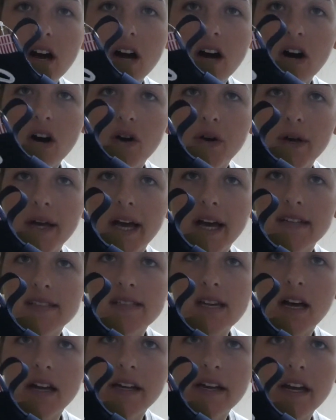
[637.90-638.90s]
Oh yes,
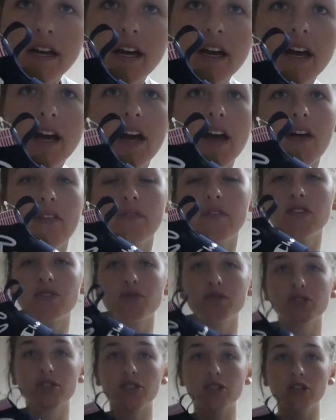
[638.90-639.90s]
honey. These
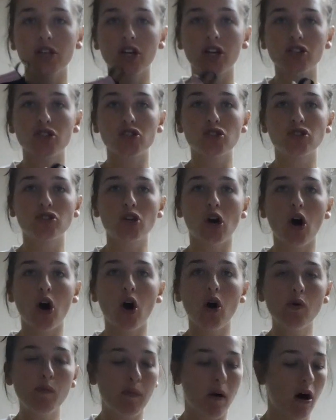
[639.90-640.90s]
will just look
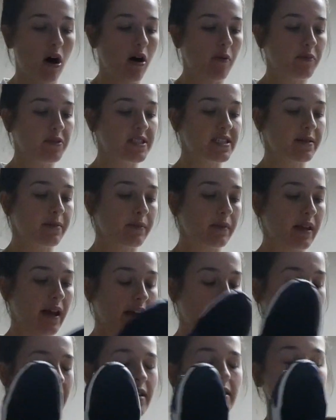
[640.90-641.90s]
so bomb with some
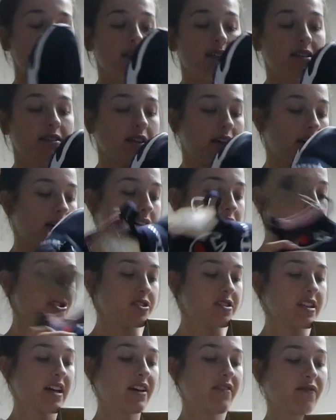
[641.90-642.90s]
leggings and like
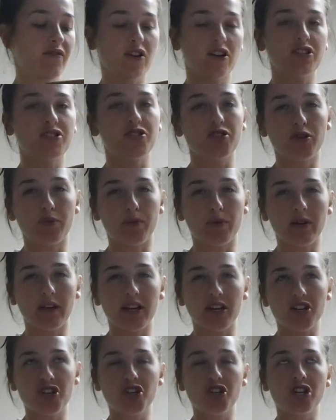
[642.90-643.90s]
just like for a super
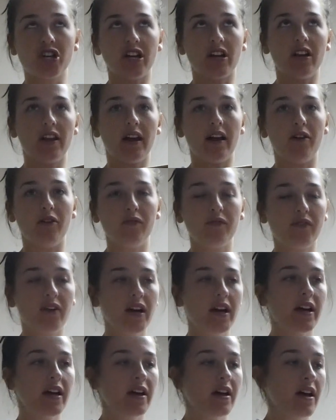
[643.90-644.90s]
like chill
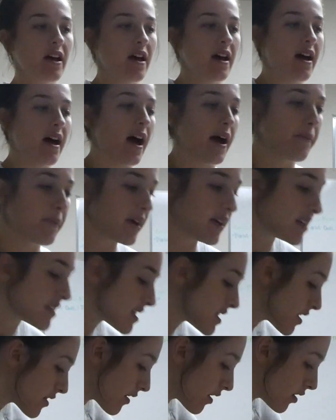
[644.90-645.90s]
outfit. I'm
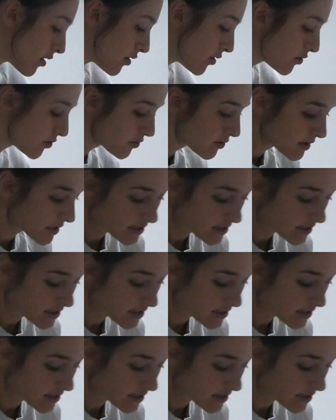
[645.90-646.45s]
into those.